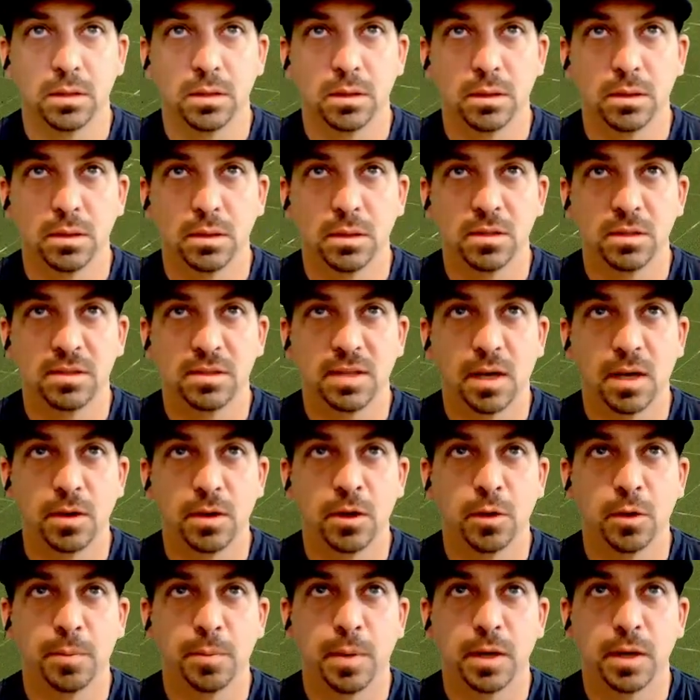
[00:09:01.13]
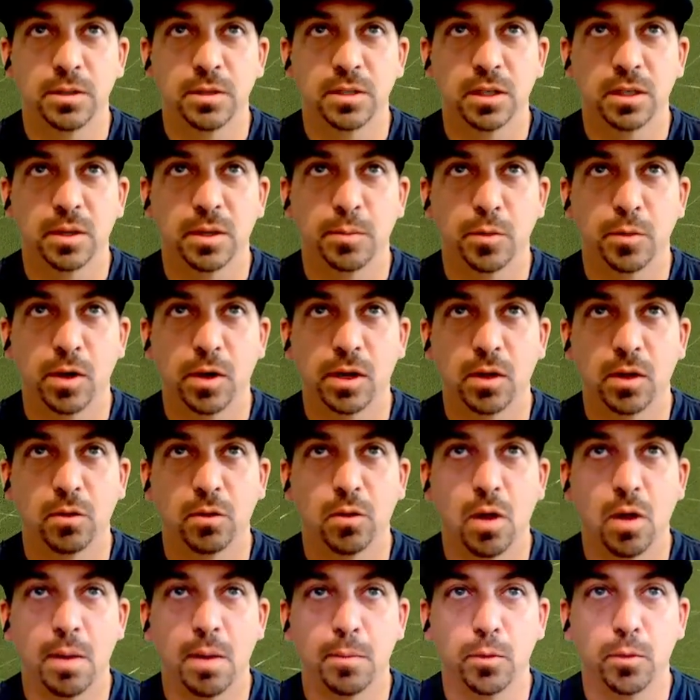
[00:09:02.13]
These downhill putts are going to break a
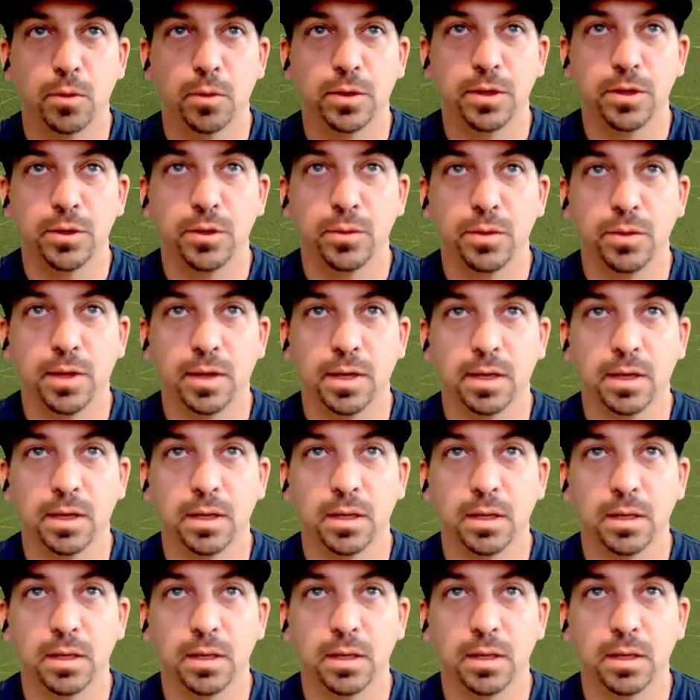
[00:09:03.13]
lot more than you think.